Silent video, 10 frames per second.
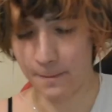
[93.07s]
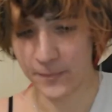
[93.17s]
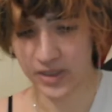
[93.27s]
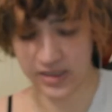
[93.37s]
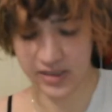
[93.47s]

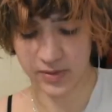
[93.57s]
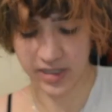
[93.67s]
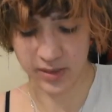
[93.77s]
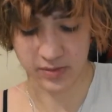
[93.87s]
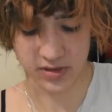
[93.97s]
because
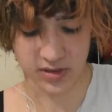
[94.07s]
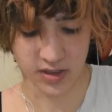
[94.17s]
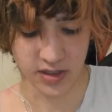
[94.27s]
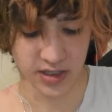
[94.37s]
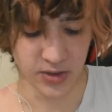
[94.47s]
sometimes
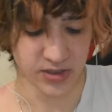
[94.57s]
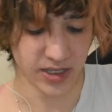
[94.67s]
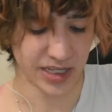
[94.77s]
your skin can be